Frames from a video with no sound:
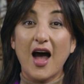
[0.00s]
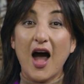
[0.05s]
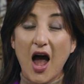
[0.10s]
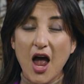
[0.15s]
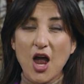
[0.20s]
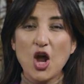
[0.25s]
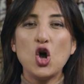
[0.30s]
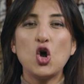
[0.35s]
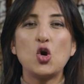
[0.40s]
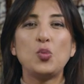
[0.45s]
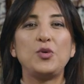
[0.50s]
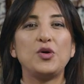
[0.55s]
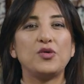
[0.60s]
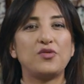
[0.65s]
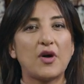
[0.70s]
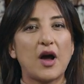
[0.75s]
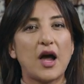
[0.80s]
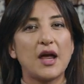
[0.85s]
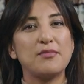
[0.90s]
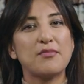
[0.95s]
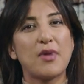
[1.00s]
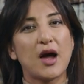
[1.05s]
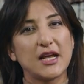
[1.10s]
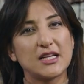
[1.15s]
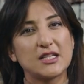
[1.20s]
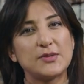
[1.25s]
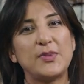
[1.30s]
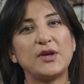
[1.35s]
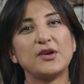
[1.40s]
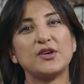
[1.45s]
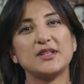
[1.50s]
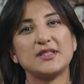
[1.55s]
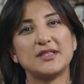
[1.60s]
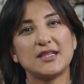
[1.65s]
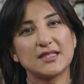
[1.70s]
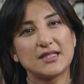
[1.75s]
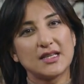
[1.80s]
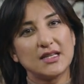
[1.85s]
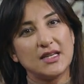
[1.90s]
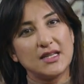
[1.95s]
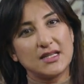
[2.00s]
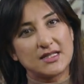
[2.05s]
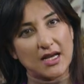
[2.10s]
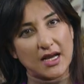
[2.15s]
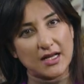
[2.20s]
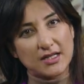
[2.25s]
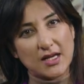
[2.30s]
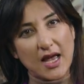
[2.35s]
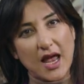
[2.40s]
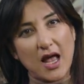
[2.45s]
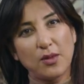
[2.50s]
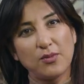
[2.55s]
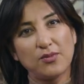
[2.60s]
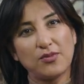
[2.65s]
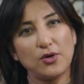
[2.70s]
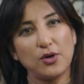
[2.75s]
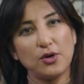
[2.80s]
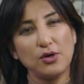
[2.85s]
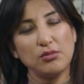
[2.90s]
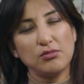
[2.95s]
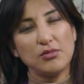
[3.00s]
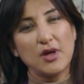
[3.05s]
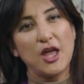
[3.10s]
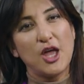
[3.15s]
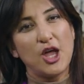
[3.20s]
I hope you find my experiences and insights helpful.